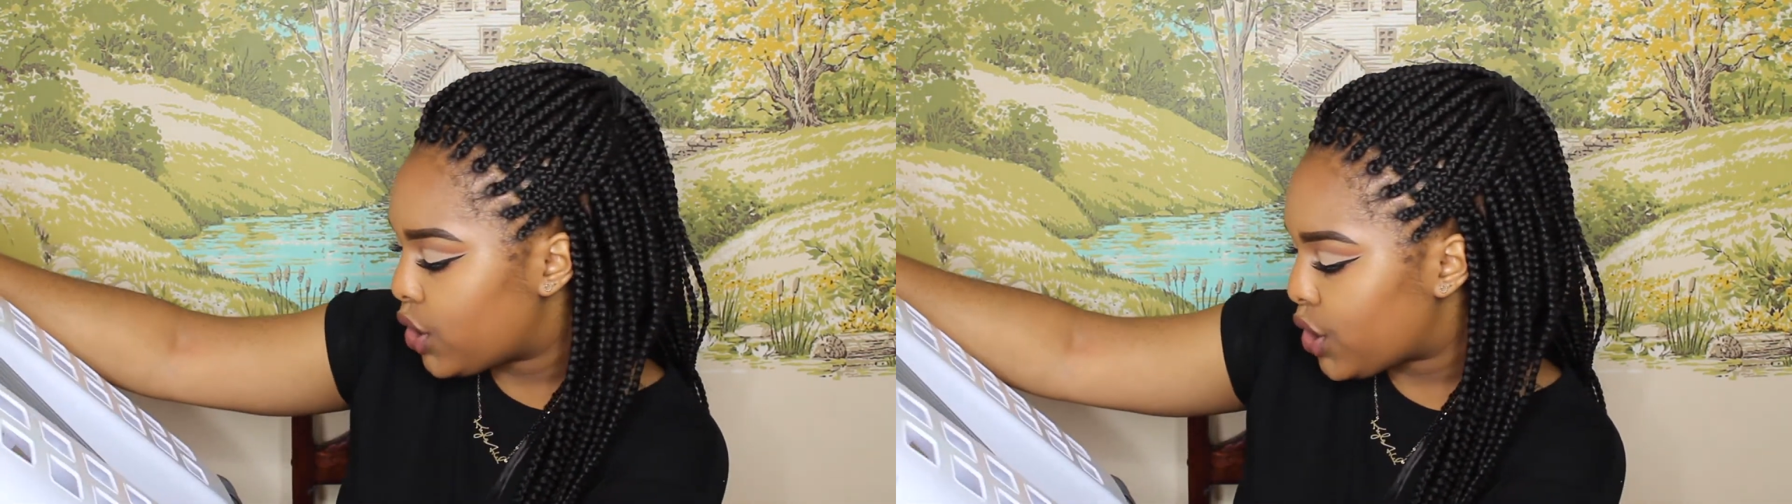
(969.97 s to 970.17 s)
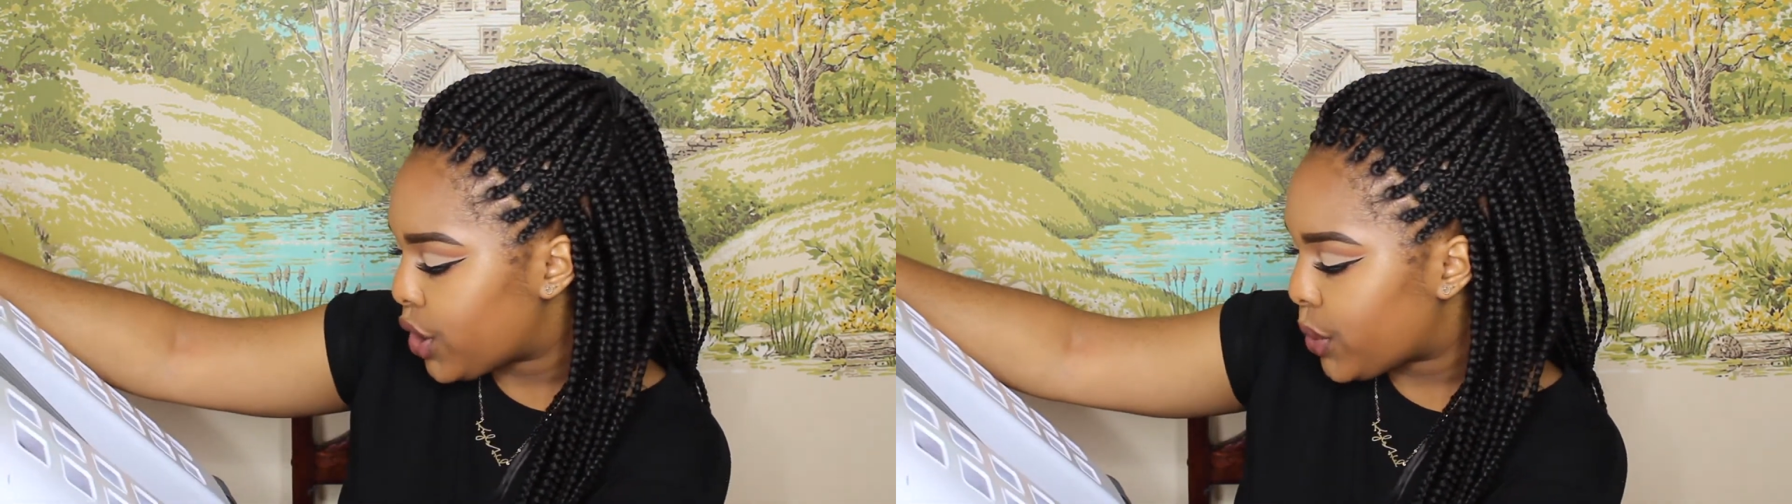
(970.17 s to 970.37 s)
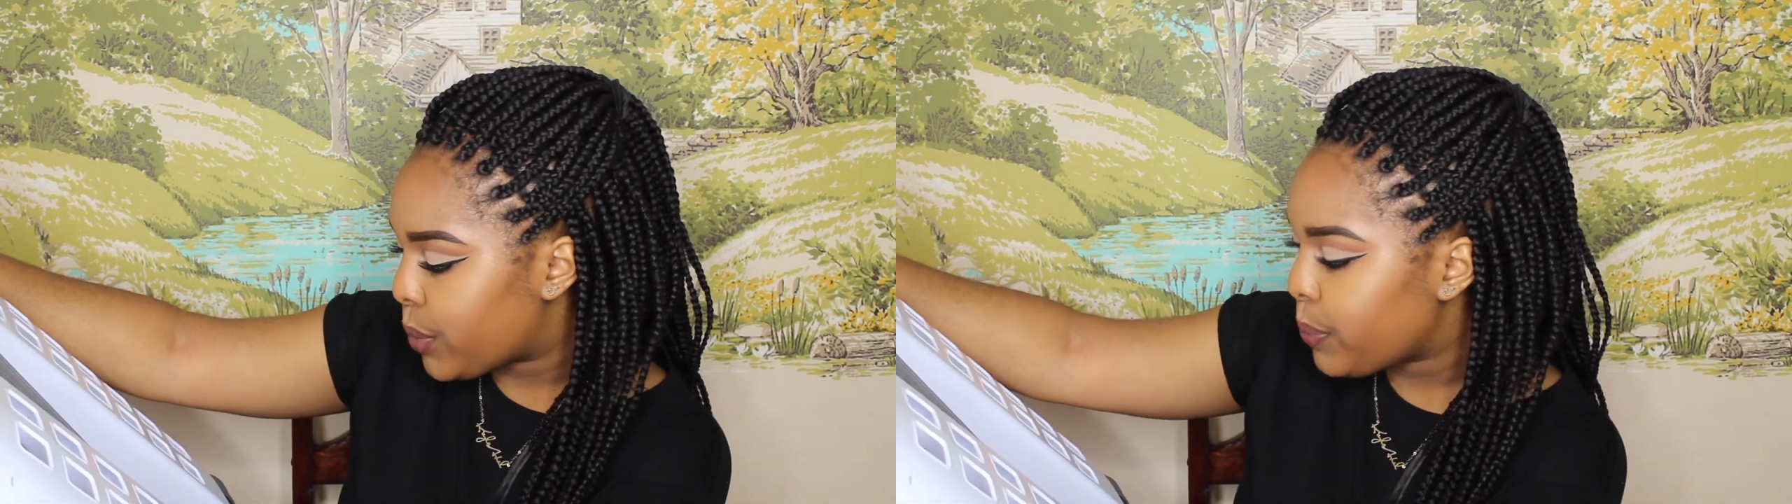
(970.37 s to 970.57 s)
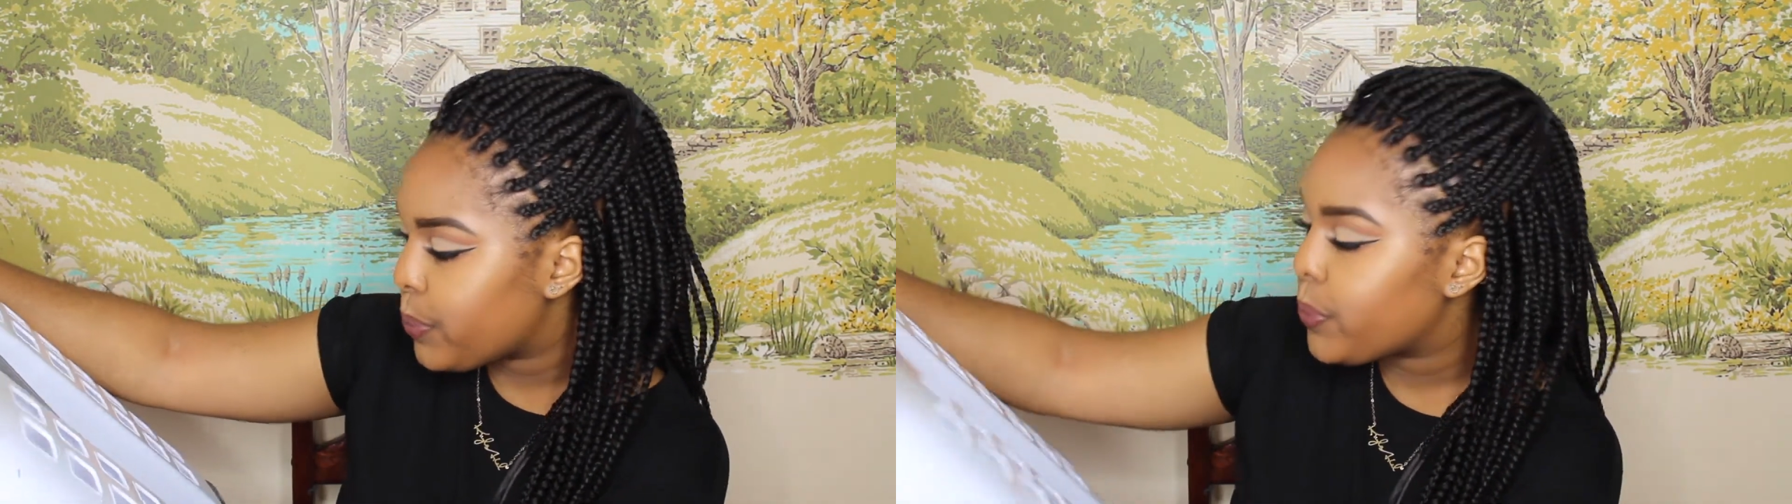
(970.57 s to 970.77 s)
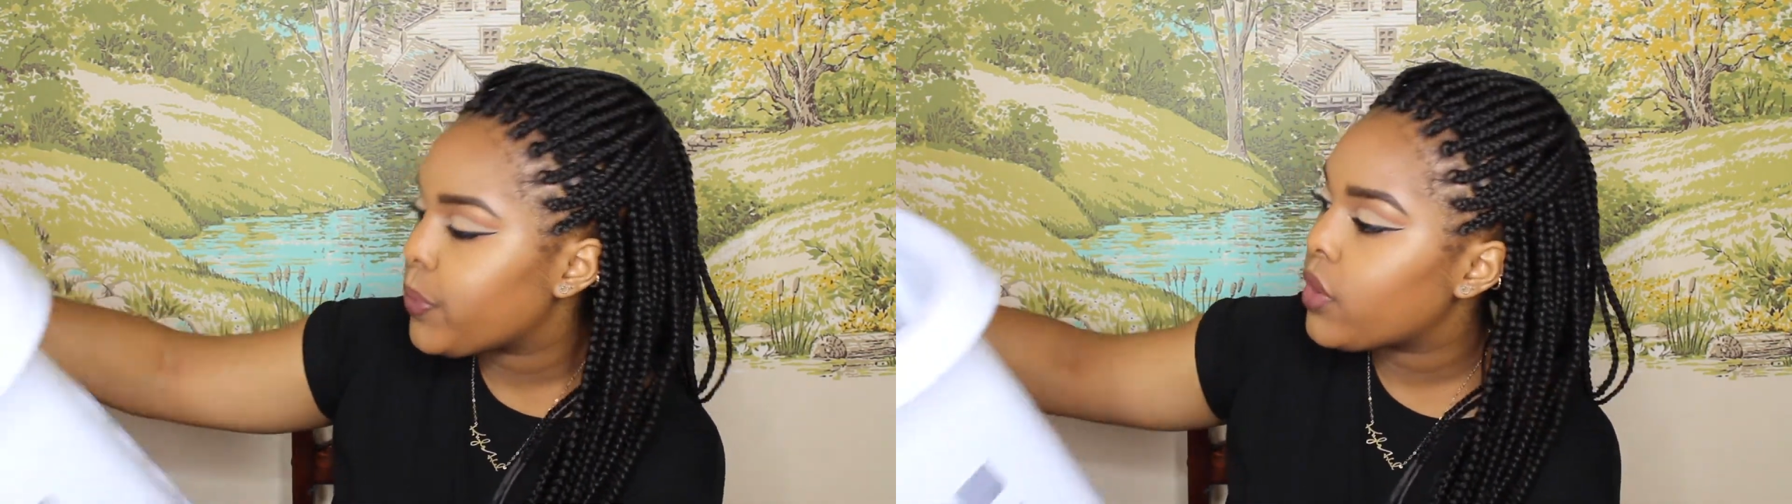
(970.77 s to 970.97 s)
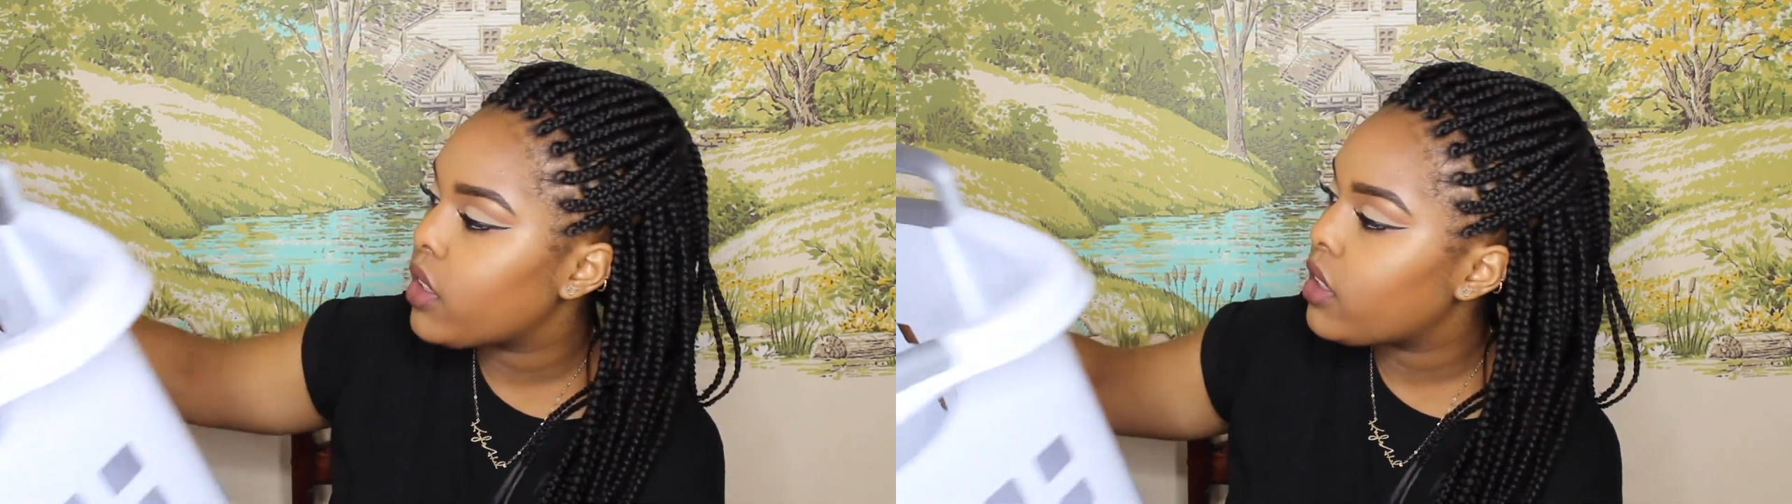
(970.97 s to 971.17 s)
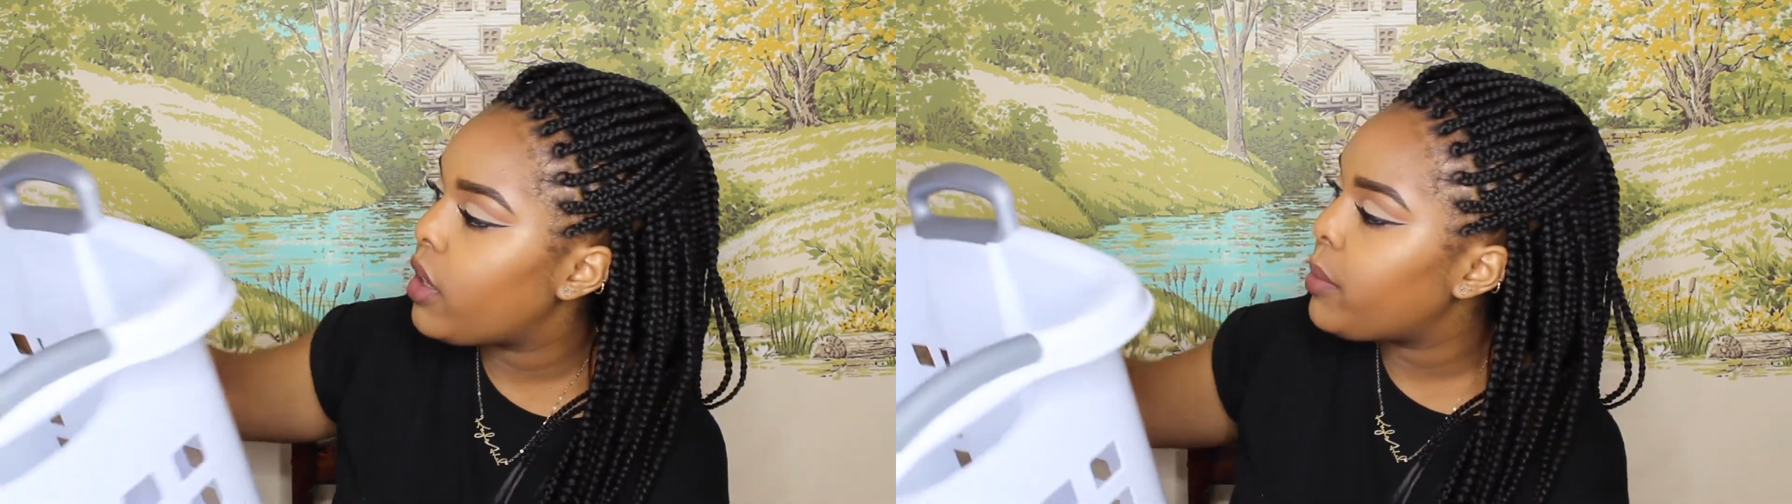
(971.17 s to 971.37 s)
So, I